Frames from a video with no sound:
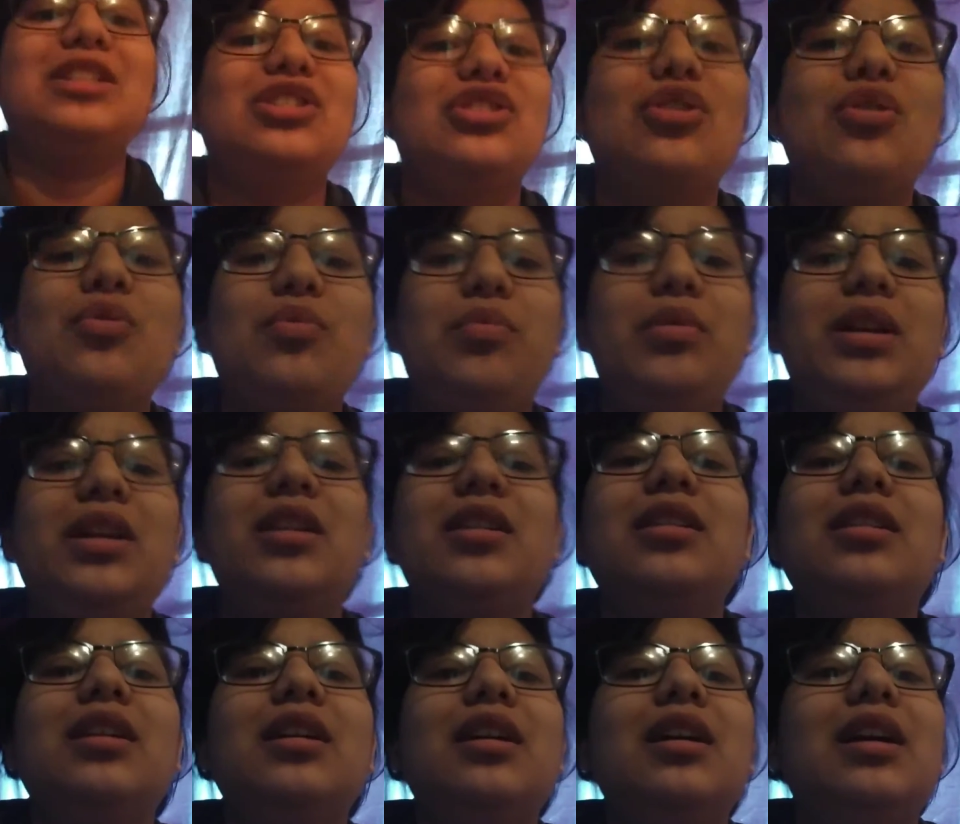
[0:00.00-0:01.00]
so
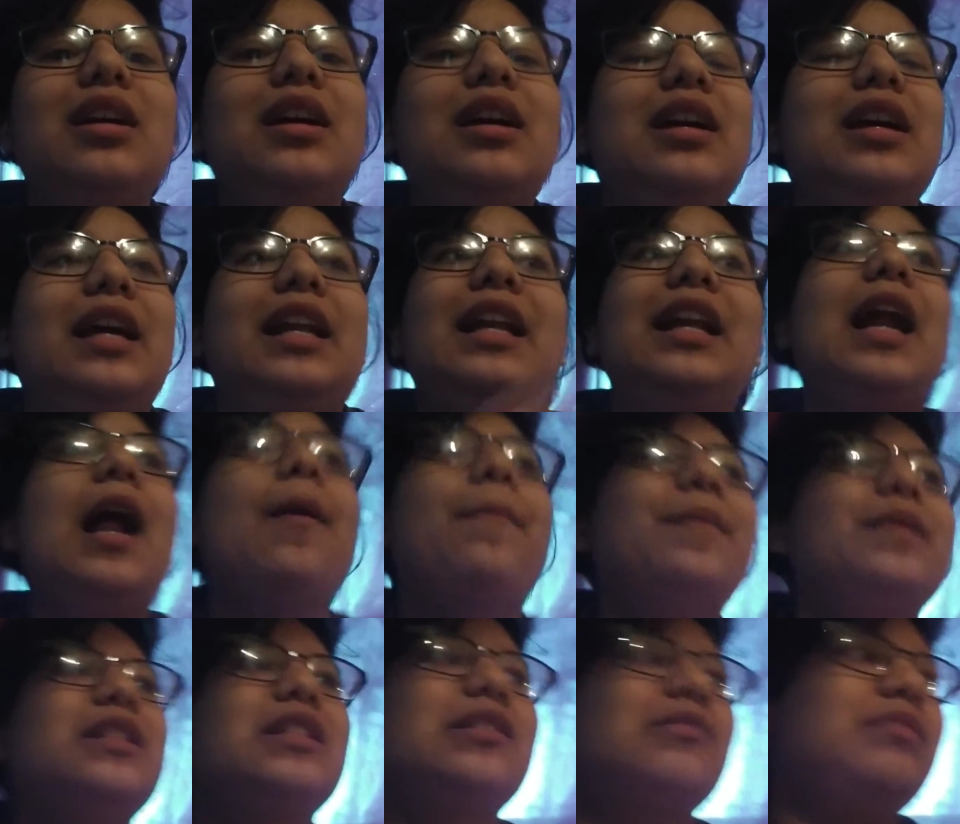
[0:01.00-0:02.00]
weird. And it
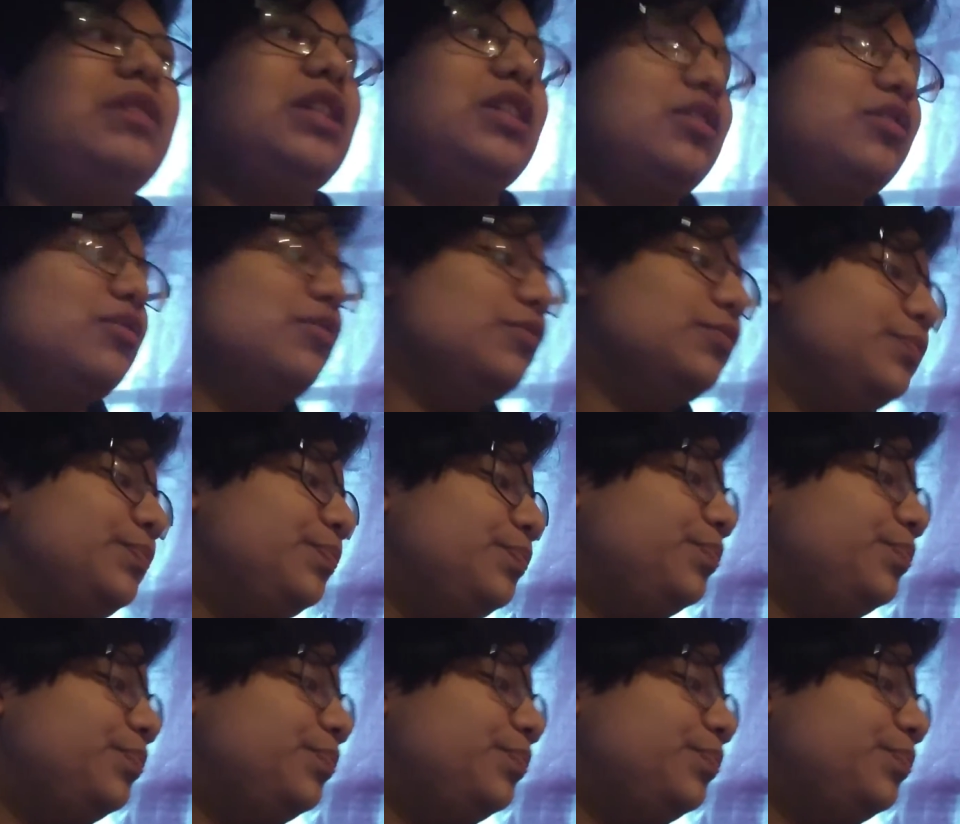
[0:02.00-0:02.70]
happens to me too.